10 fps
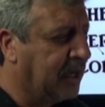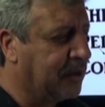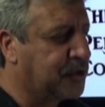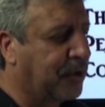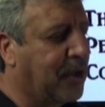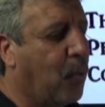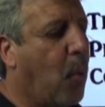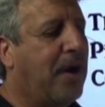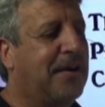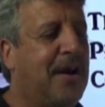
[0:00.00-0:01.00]
There's only
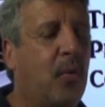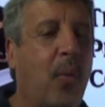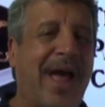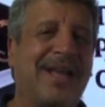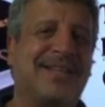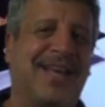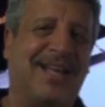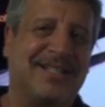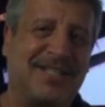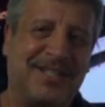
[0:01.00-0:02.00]
one way to
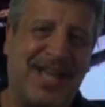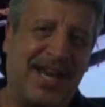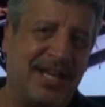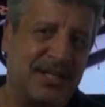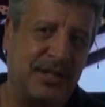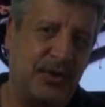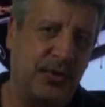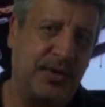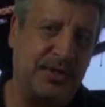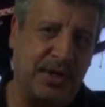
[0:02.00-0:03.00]
instantaneously
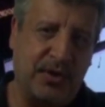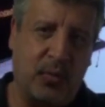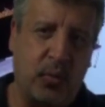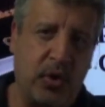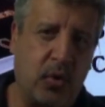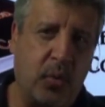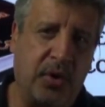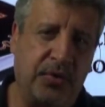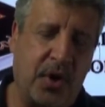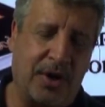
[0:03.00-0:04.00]
do this in the real
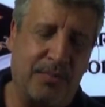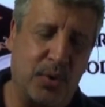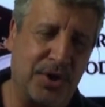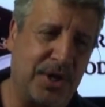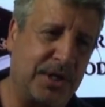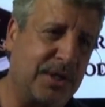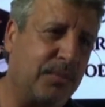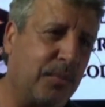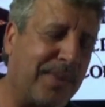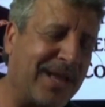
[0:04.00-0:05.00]
world on a
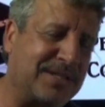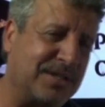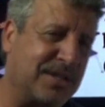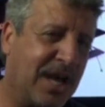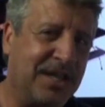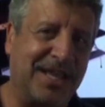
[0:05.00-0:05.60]
predictable basis